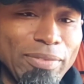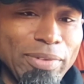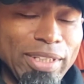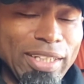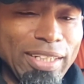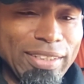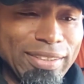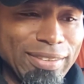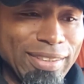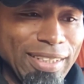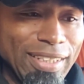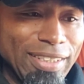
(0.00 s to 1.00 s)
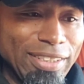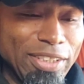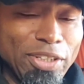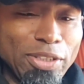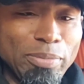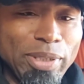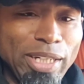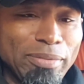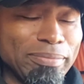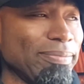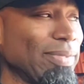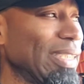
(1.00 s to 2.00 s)
Because she hooked me up.
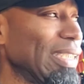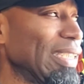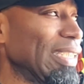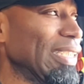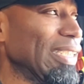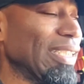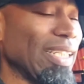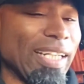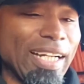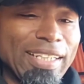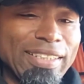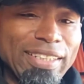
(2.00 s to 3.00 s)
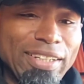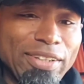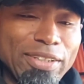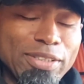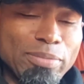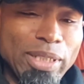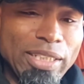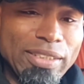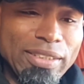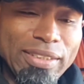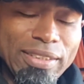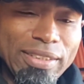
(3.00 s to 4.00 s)
And I can tell you this much.
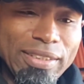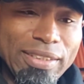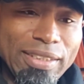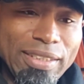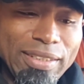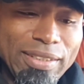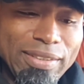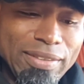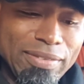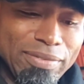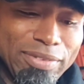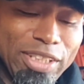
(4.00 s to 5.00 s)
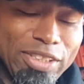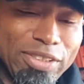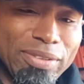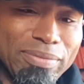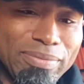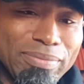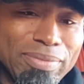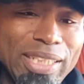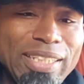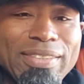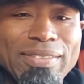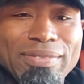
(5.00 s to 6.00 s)
Just,
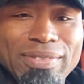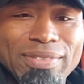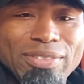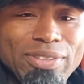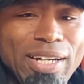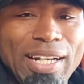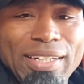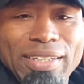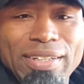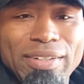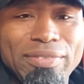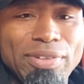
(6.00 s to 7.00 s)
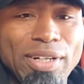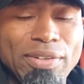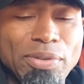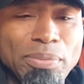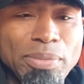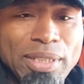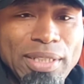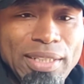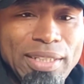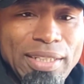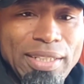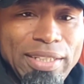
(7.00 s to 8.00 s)
please, try not to cut in front of them.
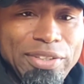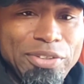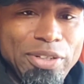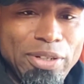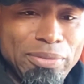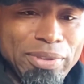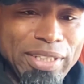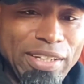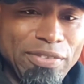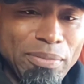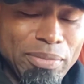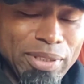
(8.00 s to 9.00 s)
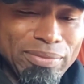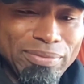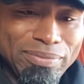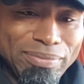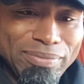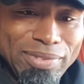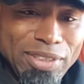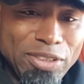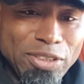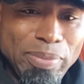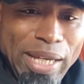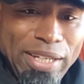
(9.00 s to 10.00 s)
Give them a little
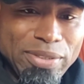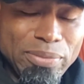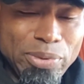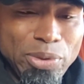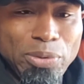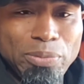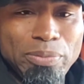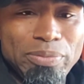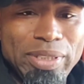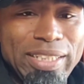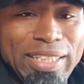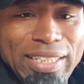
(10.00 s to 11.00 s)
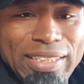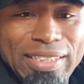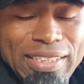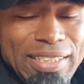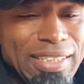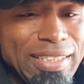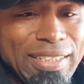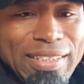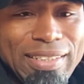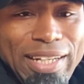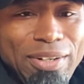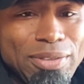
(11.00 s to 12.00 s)
space and room, because
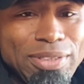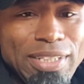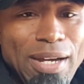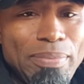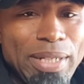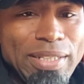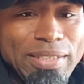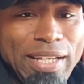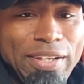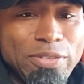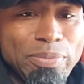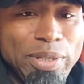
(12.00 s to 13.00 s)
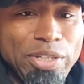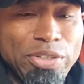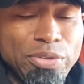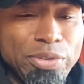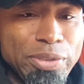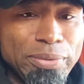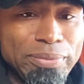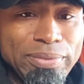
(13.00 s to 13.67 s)
they don't stop at the same speed you do.